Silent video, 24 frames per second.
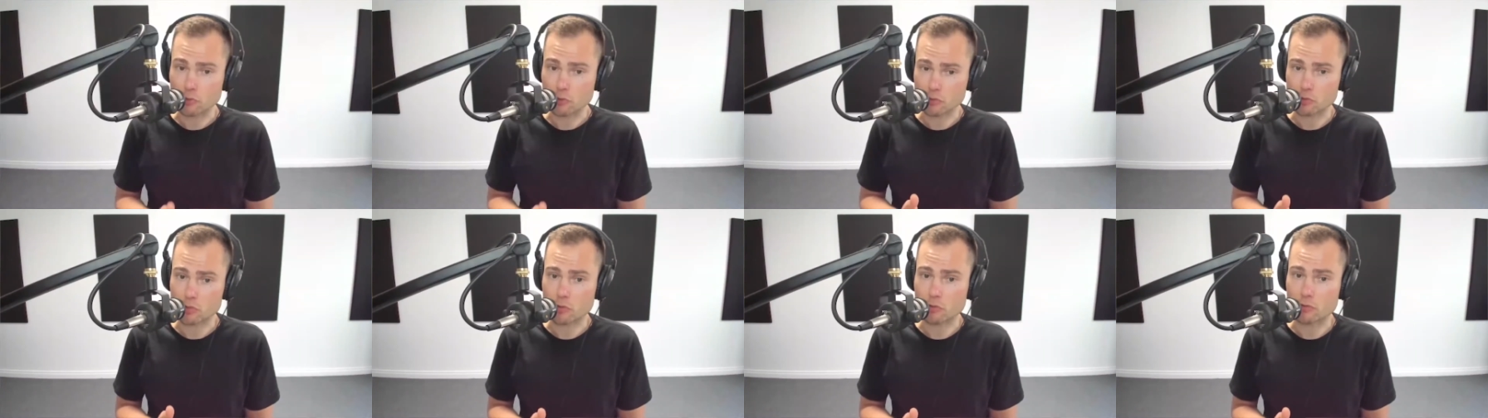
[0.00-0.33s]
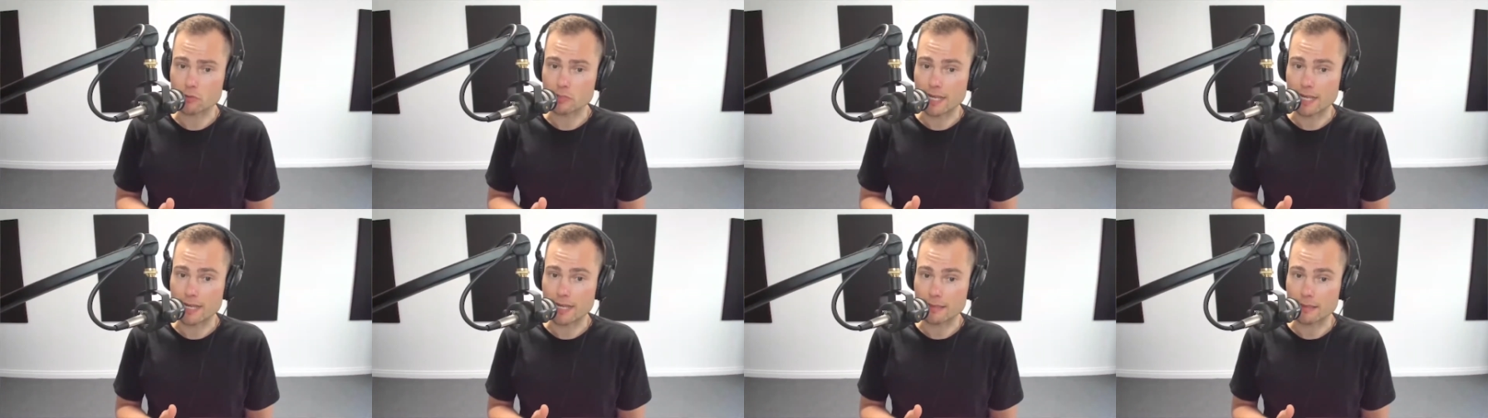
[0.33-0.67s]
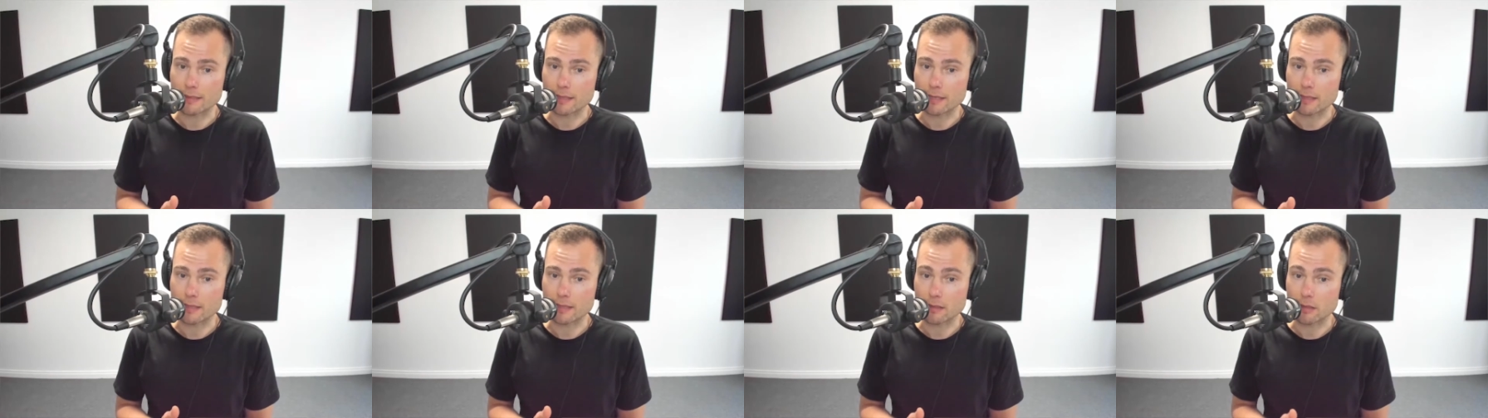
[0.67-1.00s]
shows out
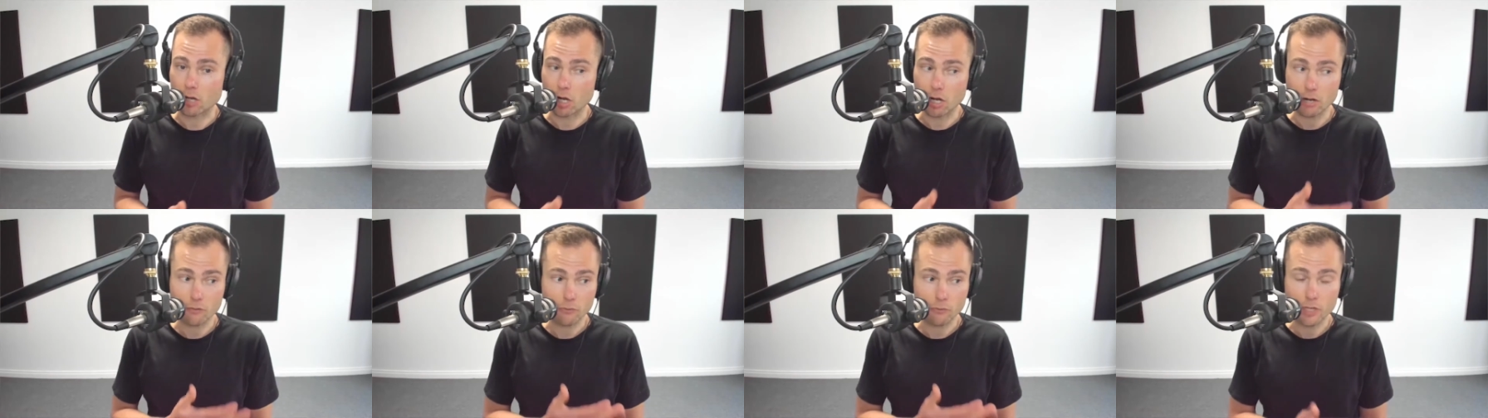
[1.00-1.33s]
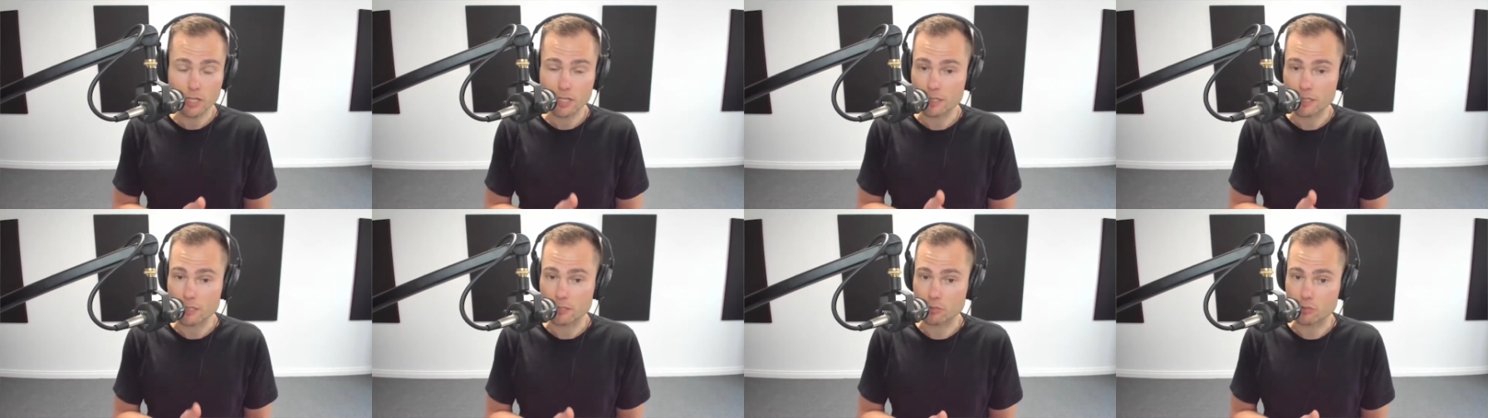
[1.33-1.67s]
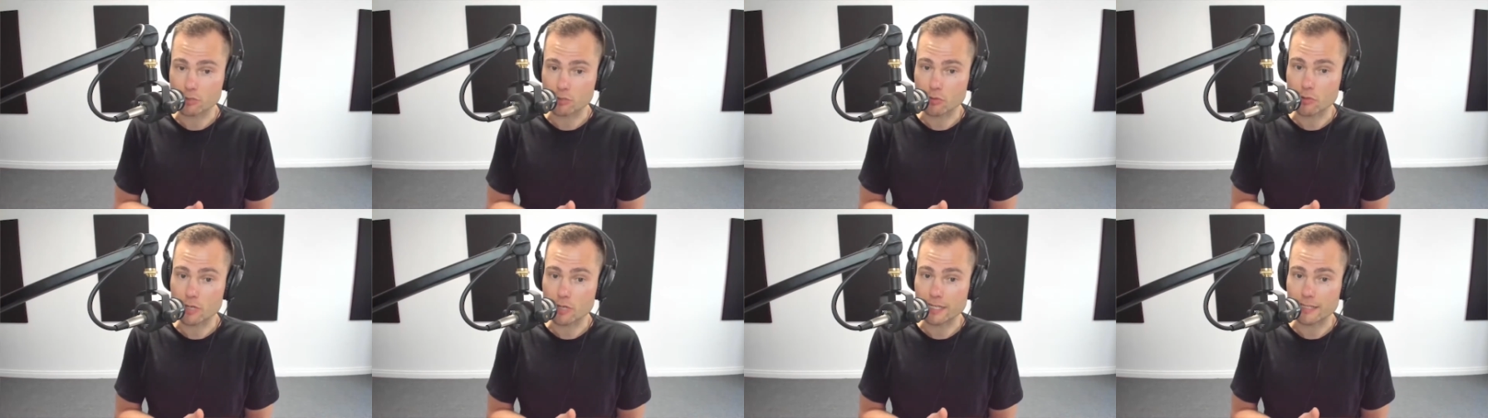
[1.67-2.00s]
there that I really
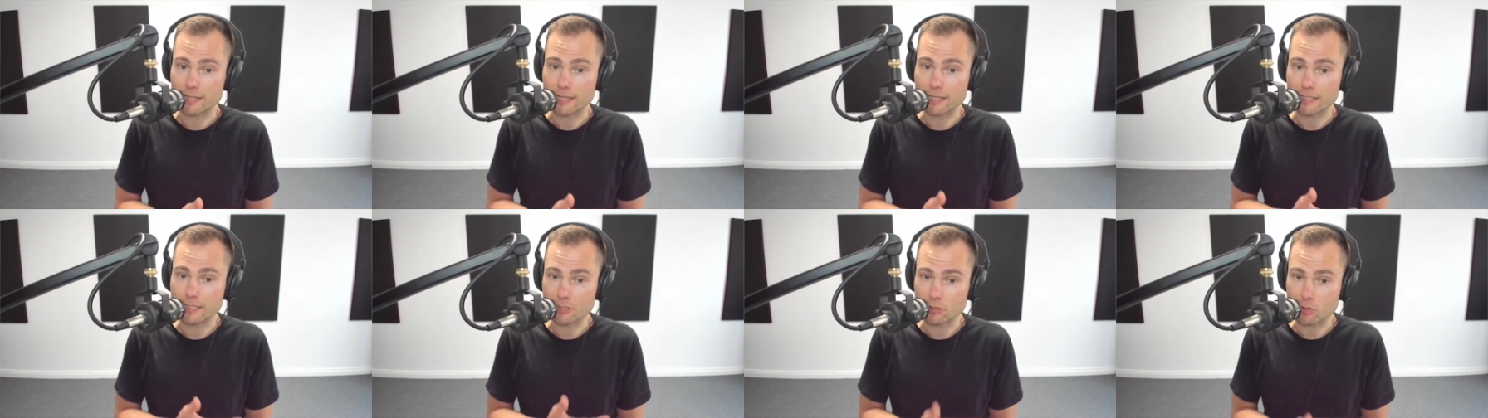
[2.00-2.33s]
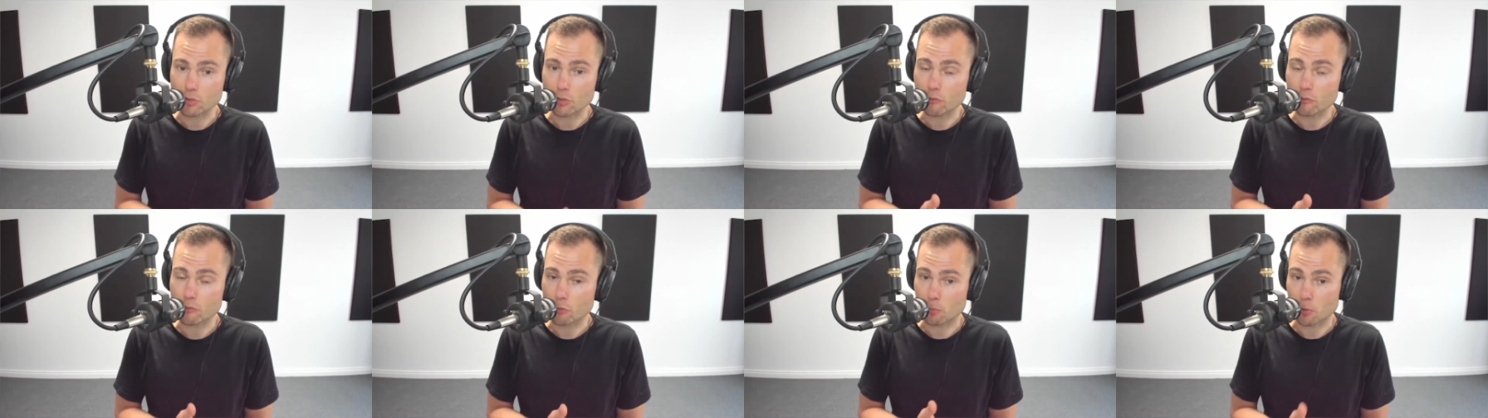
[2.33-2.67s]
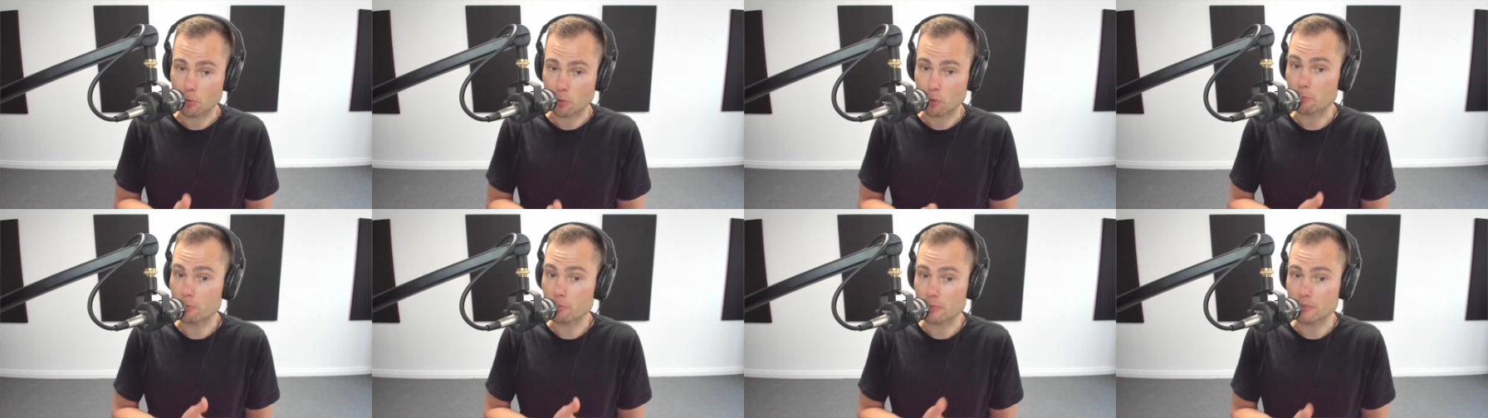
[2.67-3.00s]
enjoy and they serve a
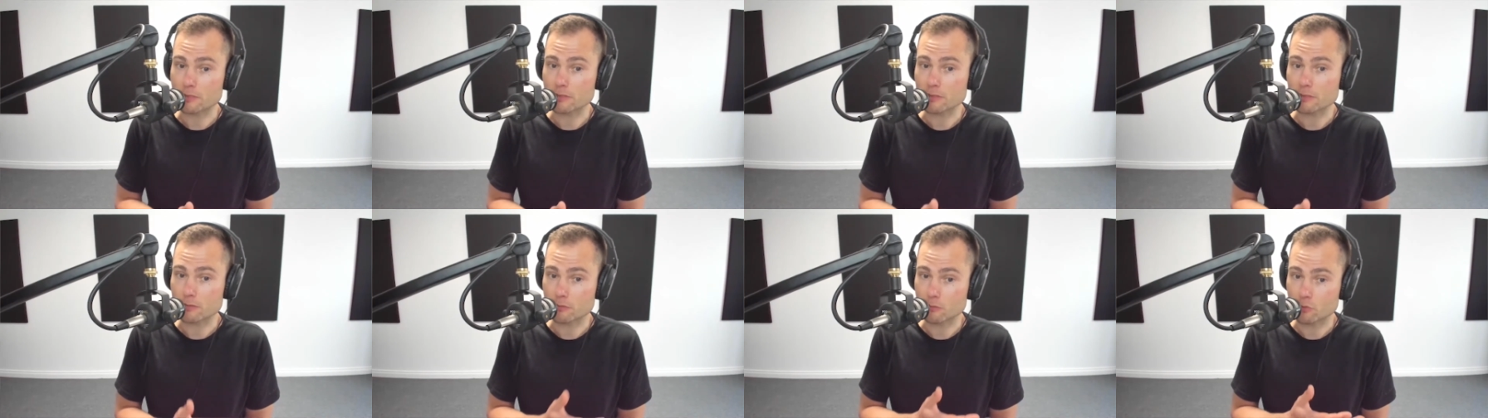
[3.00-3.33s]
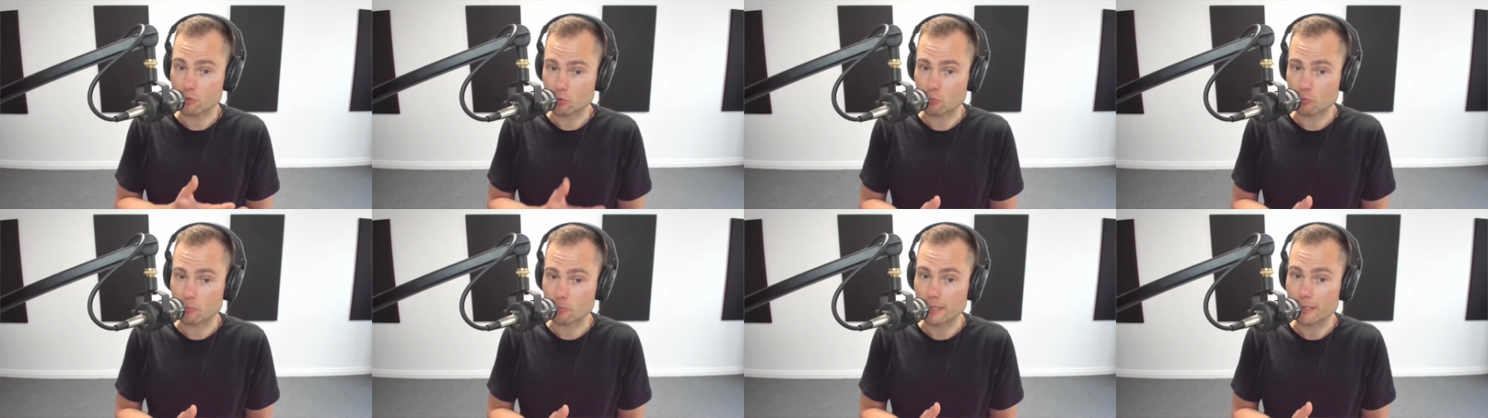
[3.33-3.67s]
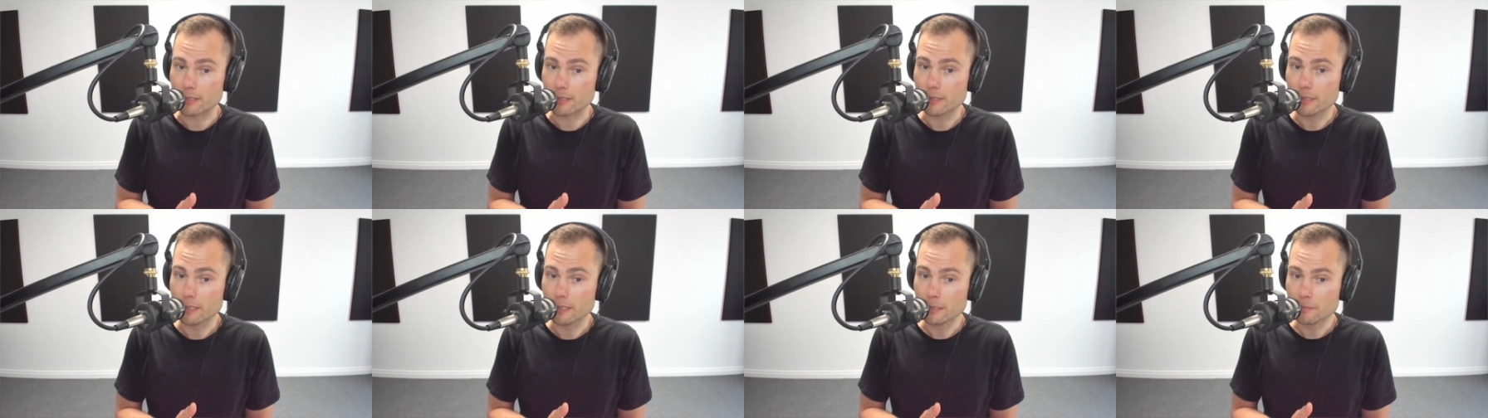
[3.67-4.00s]
purpose to me.